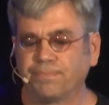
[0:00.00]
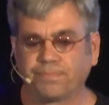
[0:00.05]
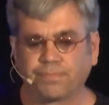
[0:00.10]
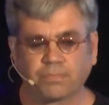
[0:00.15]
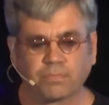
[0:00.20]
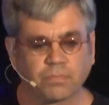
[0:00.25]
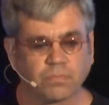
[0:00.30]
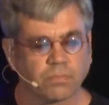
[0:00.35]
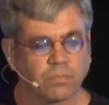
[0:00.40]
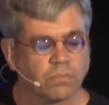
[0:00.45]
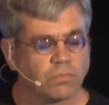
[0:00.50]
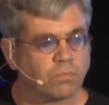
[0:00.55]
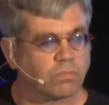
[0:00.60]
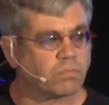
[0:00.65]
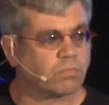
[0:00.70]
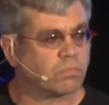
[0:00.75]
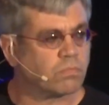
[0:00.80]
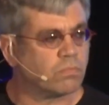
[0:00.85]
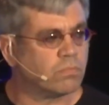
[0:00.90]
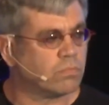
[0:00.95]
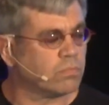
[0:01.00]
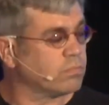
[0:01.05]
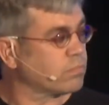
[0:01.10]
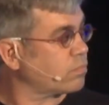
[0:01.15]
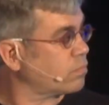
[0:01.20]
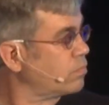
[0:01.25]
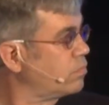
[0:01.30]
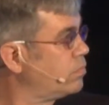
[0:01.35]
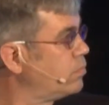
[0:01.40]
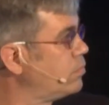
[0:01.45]

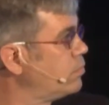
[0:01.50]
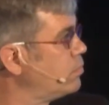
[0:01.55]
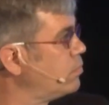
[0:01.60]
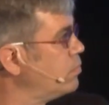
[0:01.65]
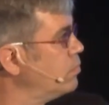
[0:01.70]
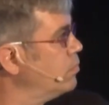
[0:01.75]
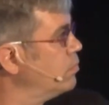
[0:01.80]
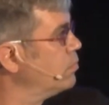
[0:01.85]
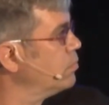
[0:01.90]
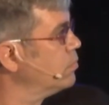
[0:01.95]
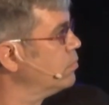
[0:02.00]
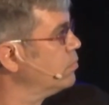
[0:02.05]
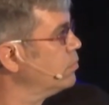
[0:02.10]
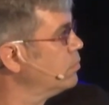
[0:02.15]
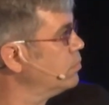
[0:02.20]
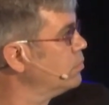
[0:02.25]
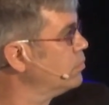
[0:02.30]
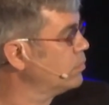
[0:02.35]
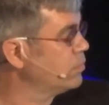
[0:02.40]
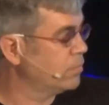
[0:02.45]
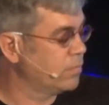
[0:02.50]
Nothing is said.